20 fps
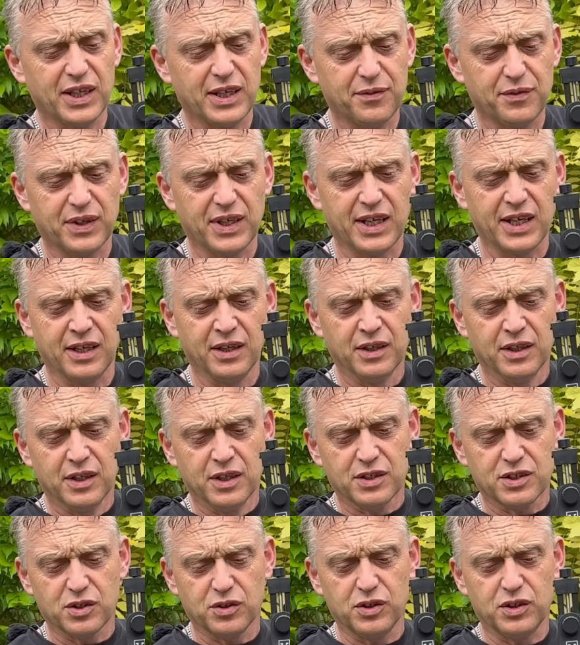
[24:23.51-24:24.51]
even here,
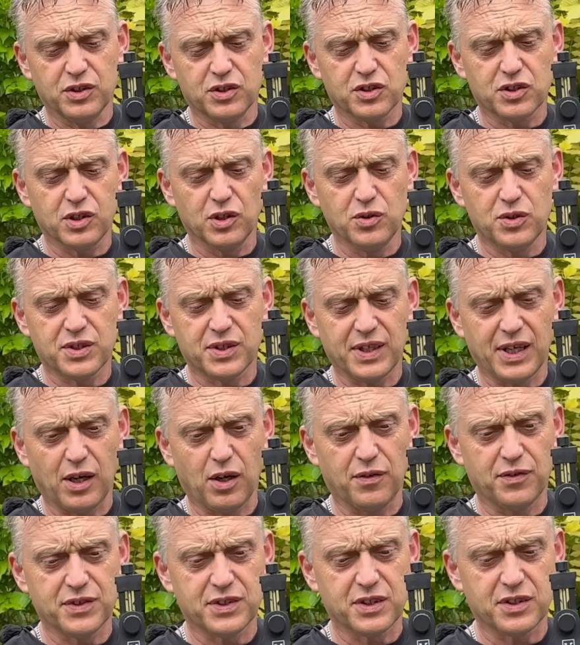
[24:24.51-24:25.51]
so you can just loosen that
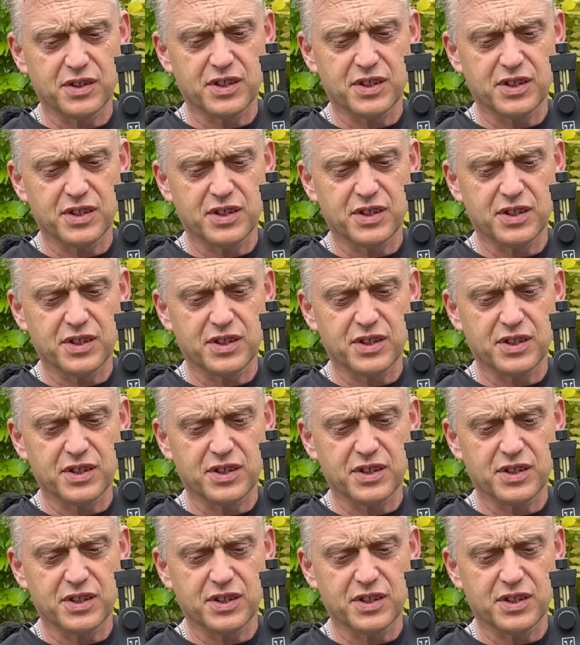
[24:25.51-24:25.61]
off, as I